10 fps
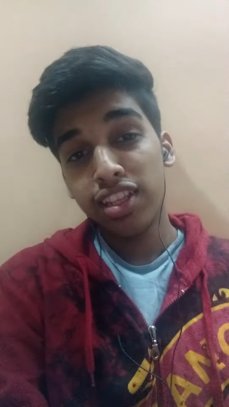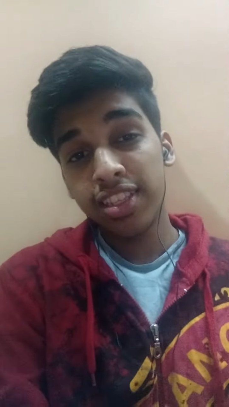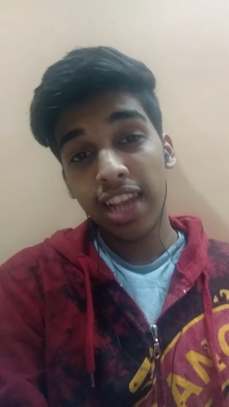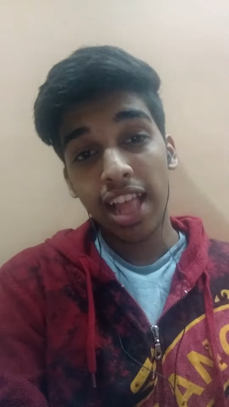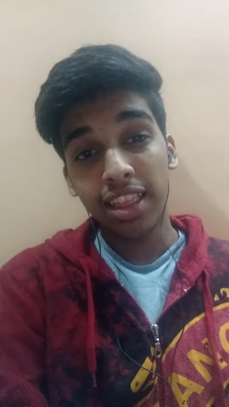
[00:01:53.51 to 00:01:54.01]

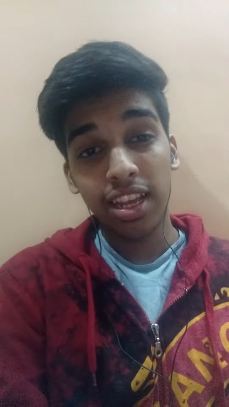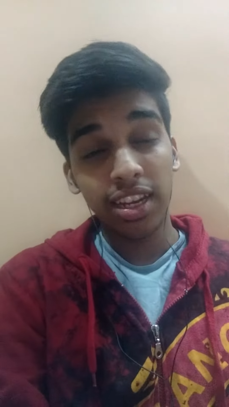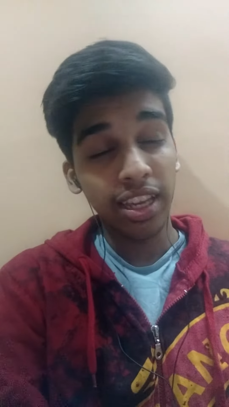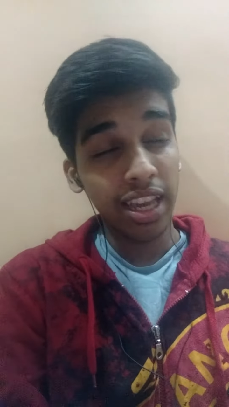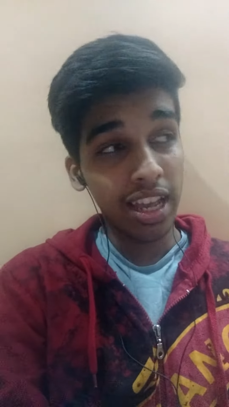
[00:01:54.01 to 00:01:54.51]
And
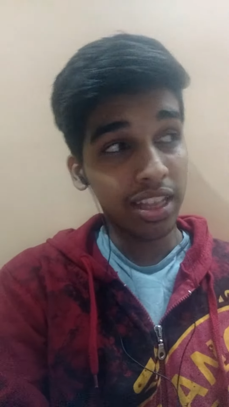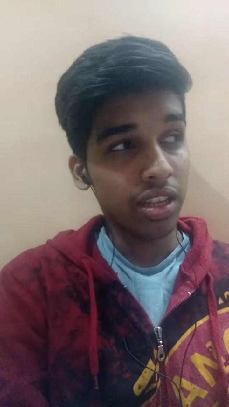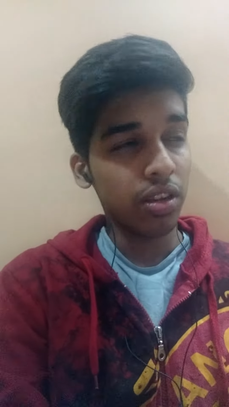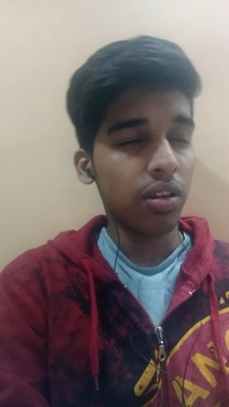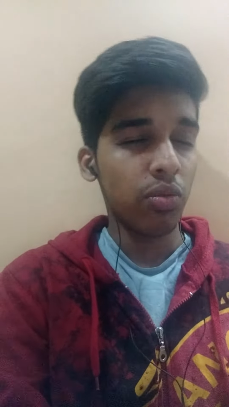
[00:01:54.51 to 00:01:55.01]
Zlatan again,
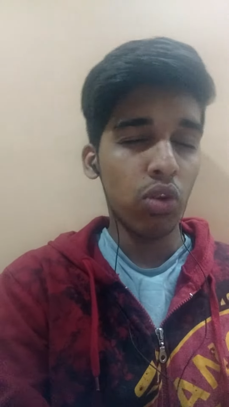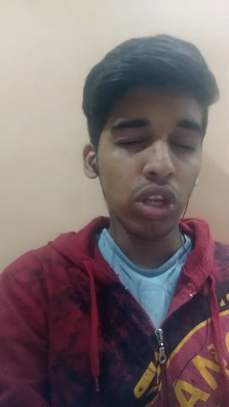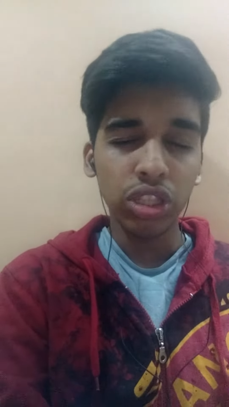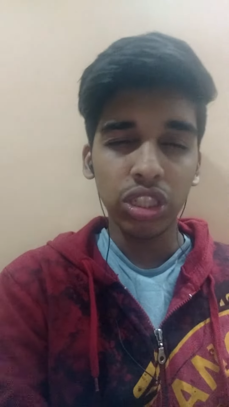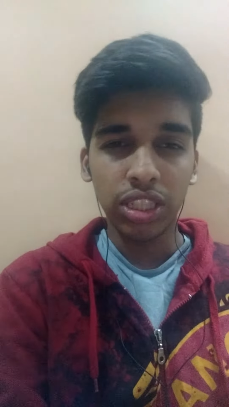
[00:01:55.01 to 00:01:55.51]
uh,
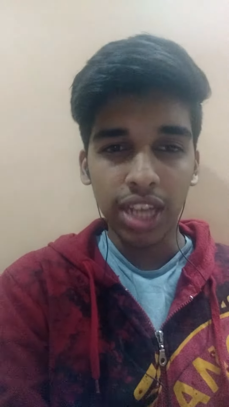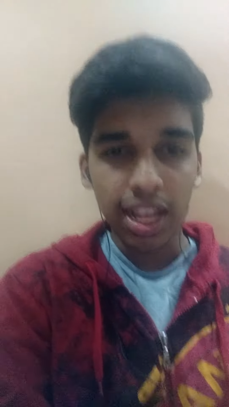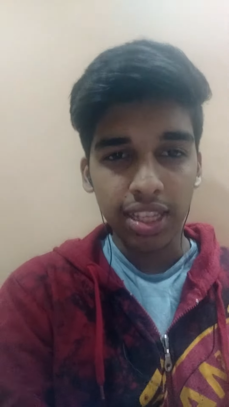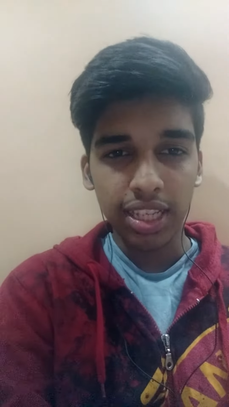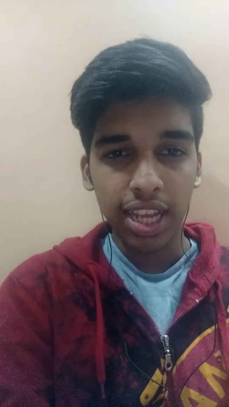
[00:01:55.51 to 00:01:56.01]
what a
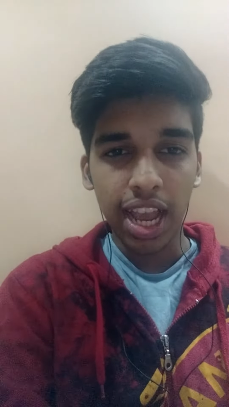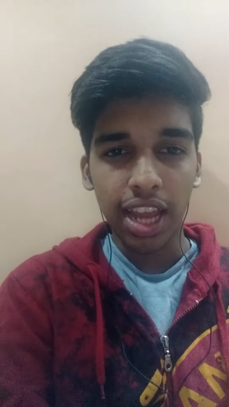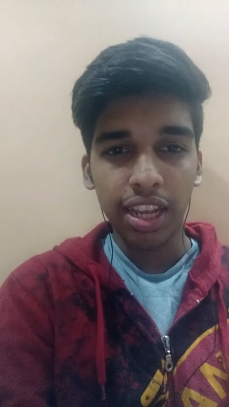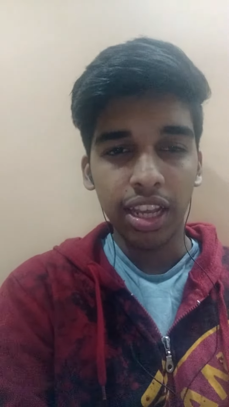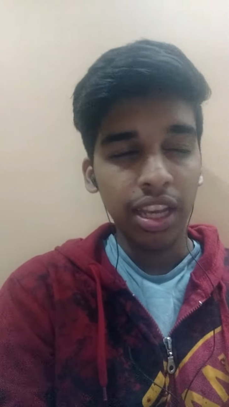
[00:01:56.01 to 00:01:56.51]
chance he
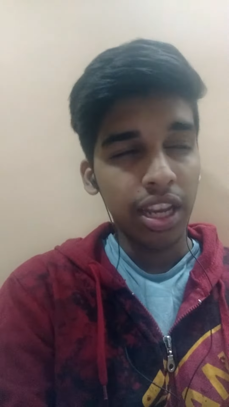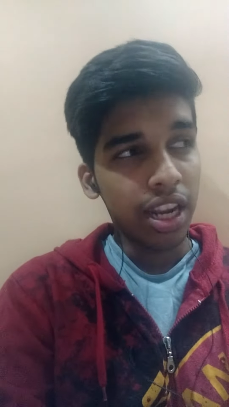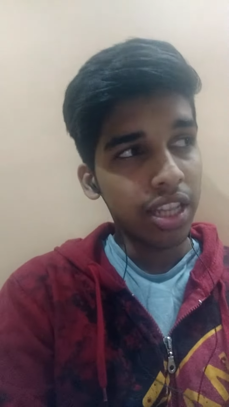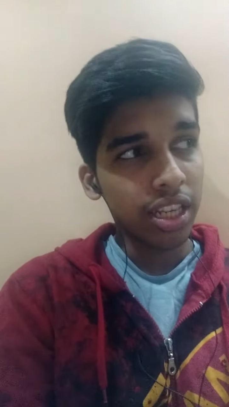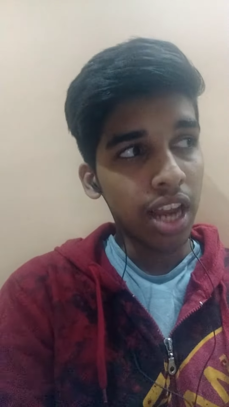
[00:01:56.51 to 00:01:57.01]
had!
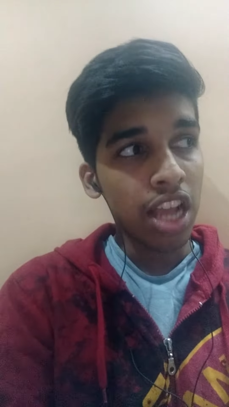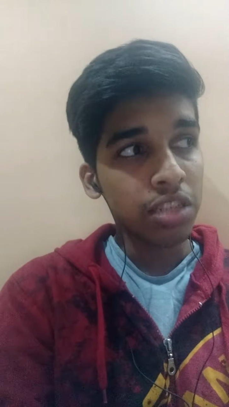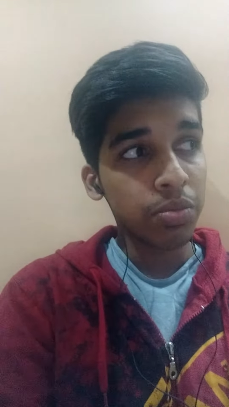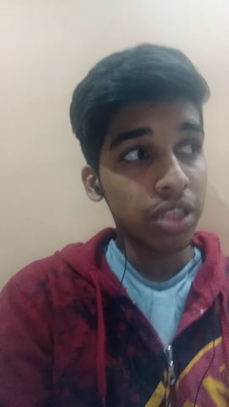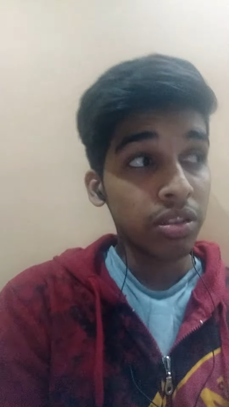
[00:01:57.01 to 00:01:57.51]
in the
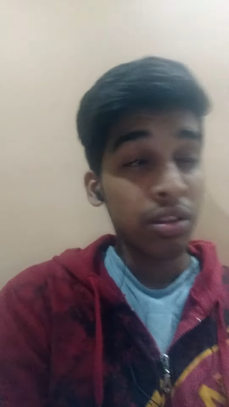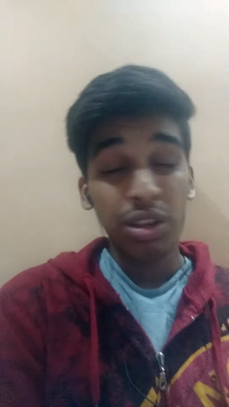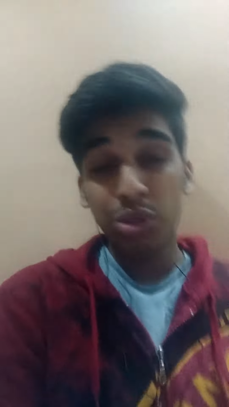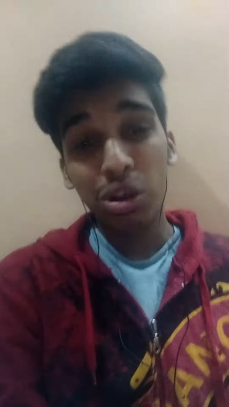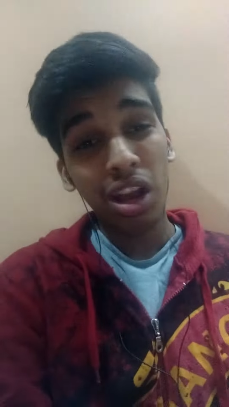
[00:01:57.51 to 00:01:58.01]
last minute.
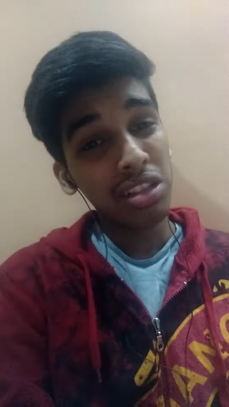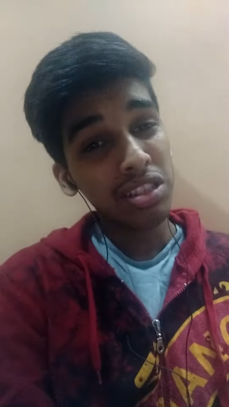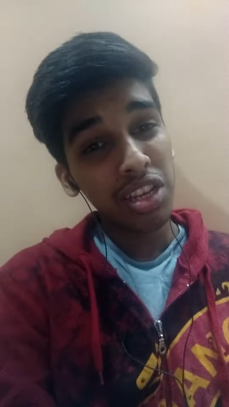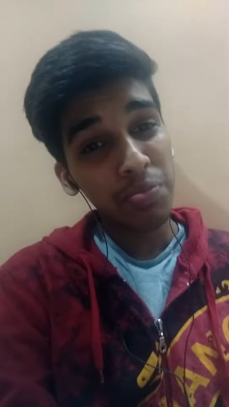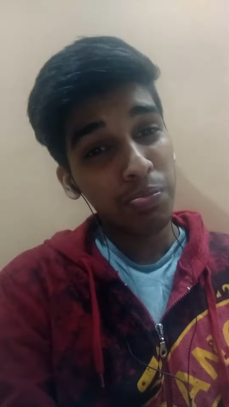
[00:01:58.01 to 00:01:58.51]
You
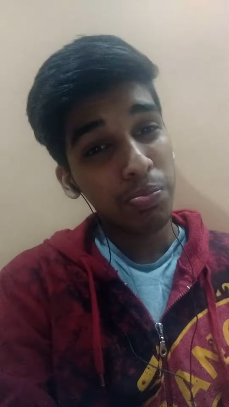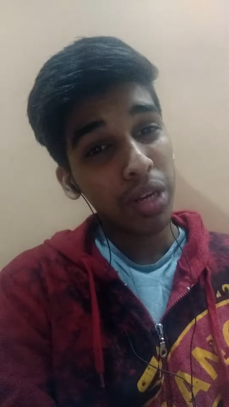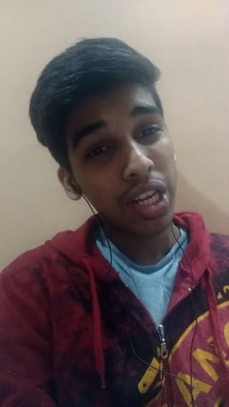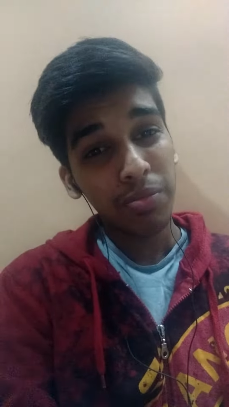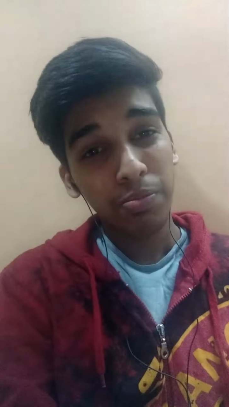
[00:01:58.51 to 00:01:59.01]
can't say he
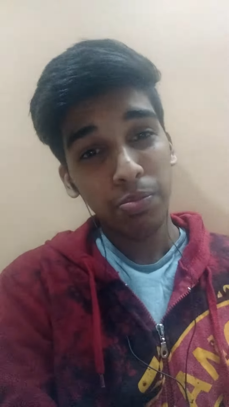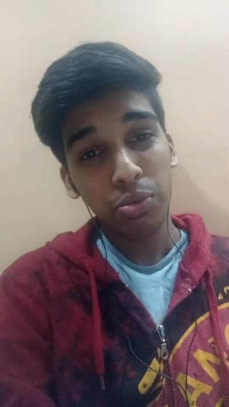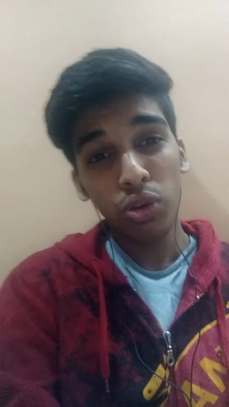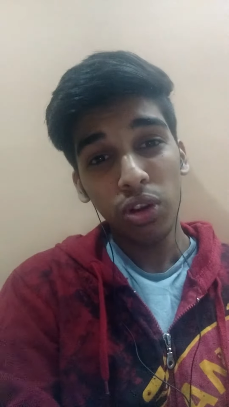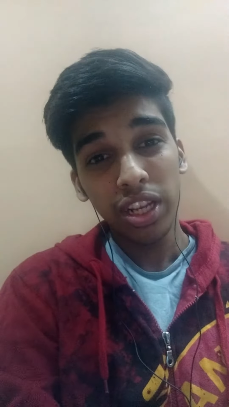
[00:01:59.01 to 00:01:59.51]
played
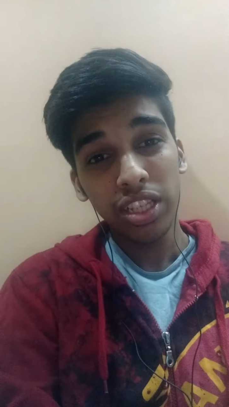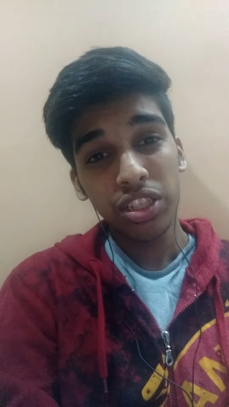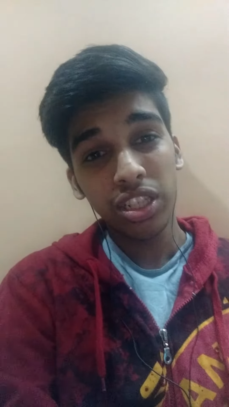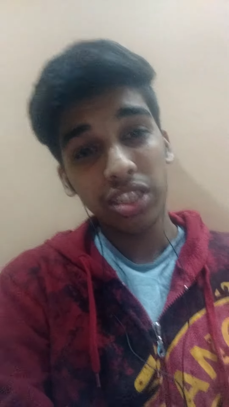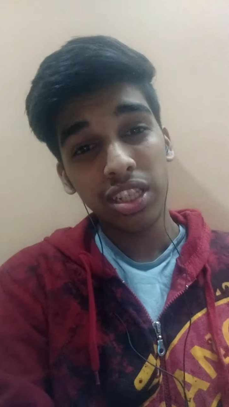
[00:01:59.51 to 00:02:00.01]
poorly,
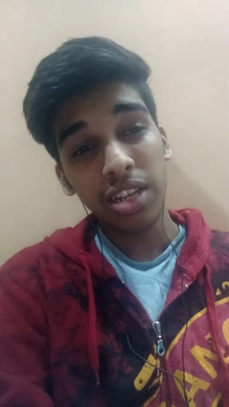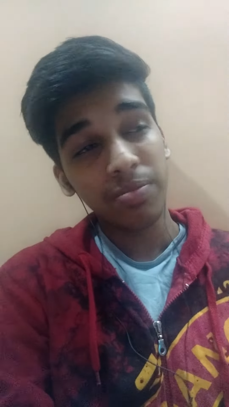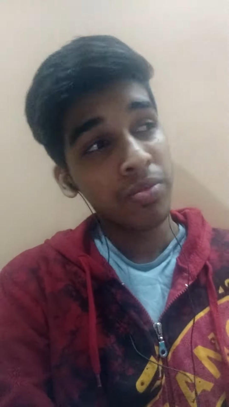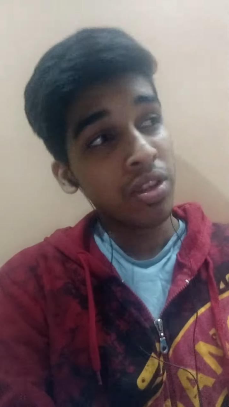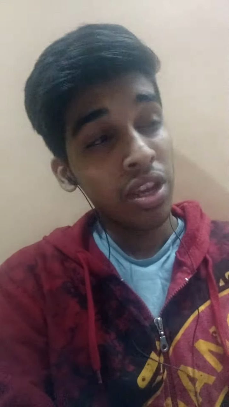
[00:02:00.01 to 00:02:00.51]
it's just
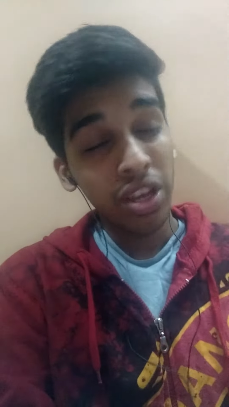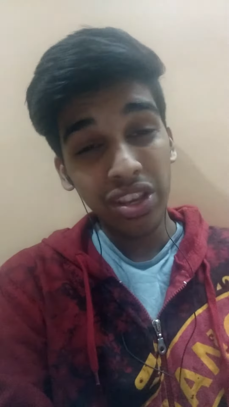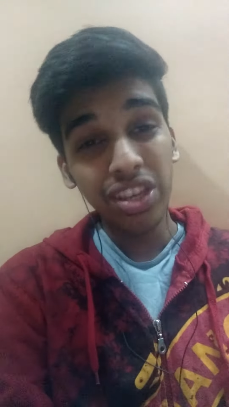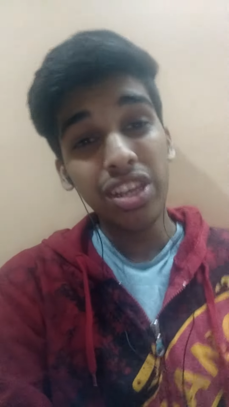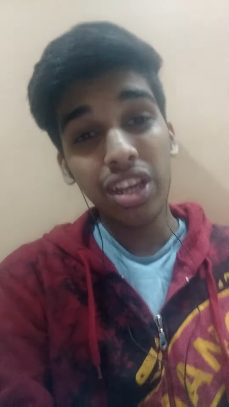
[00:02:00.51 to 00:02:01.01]
that
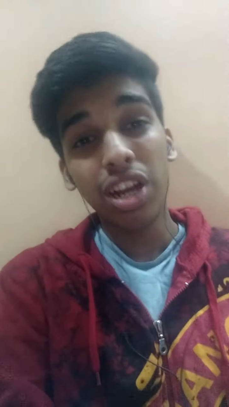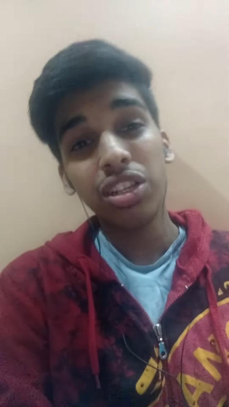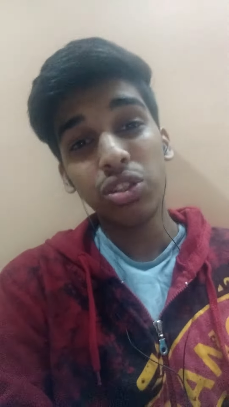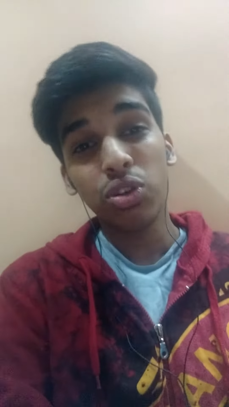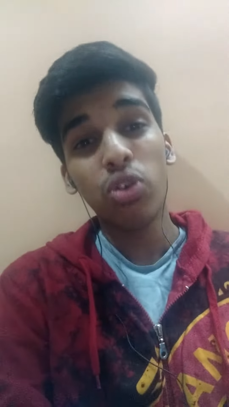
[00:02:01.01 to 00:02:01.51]
he
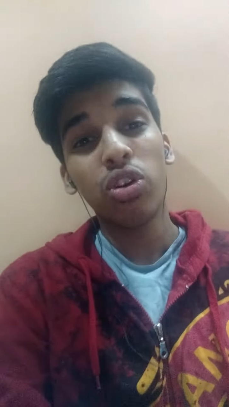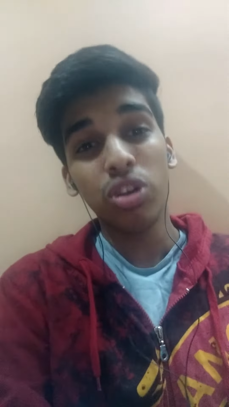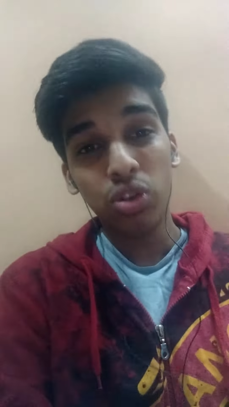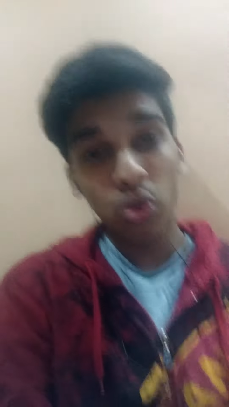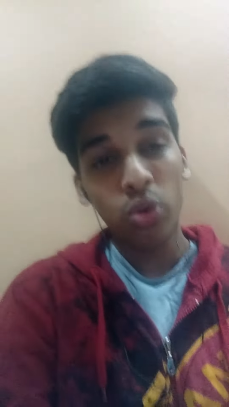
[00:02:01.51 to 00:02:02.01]
can't score
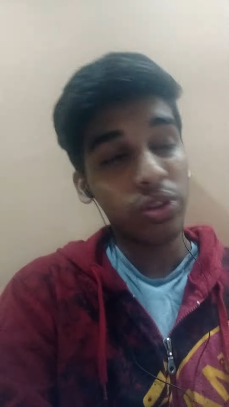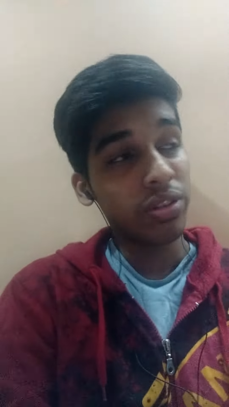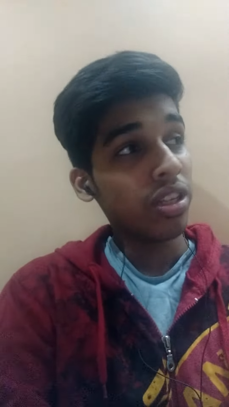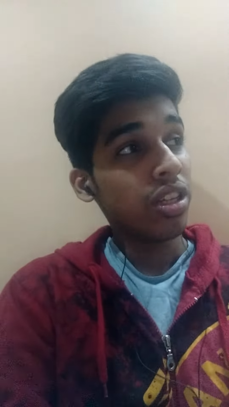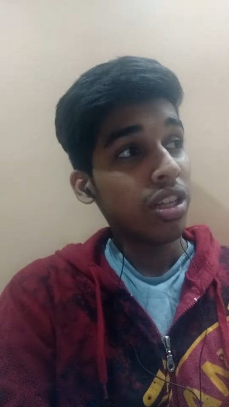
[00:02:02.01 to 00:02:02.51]
a goal.